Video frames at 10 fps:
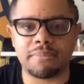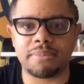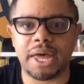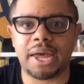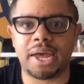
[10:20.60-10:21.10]

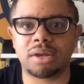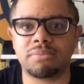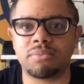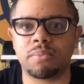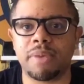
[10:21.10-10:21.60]
aid
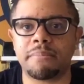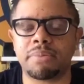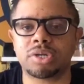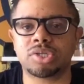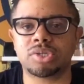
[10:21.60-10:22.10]

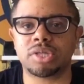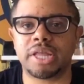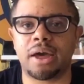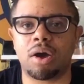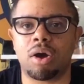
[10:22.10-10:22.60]
members
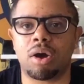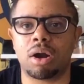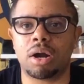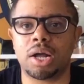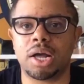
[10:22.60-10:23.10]
that
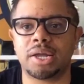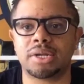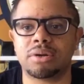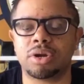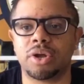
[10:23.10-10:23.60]
are
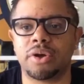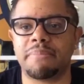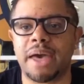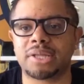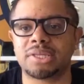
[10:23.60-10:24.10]

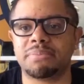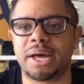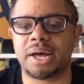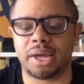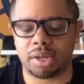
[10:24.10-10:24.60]
impacted
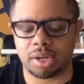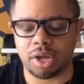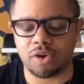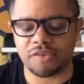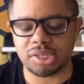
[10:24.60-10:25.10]
by
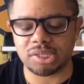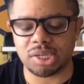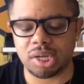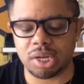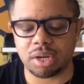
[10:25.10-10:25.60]

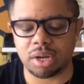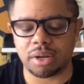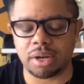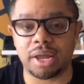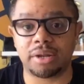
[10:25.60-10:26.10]
COVID-19
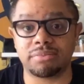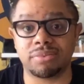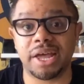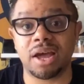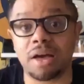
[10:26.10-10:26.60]
and
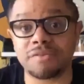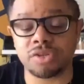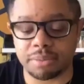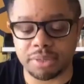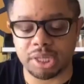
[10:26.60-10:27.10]
layoffs or
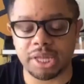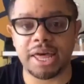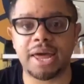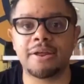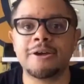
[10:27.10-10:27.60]
something like
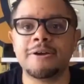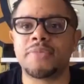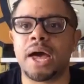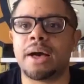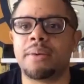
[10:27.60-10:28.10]
that?
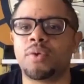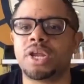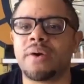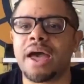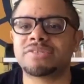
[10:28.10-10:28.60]
We
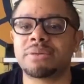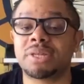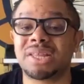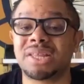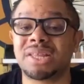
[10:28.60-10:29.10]
don't have something
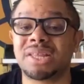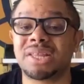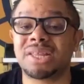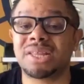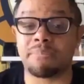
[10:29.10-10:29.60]
like that set
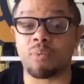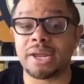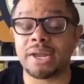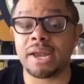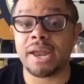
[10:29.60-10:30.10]
up right
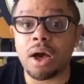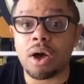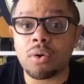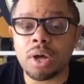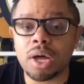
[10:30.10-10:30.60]

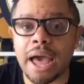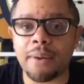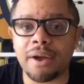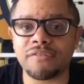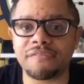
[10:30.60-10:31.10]
now.
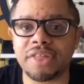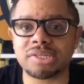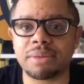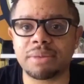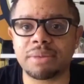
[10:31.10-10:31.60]
However, if that's
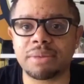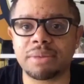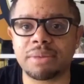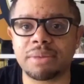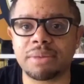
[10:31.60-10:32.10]
something that the
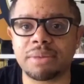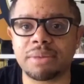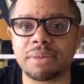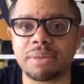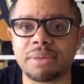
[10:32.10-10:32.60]
membership is
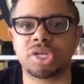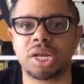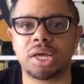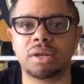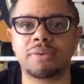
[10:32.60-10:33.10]
interested
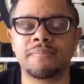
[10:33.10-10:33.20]
in,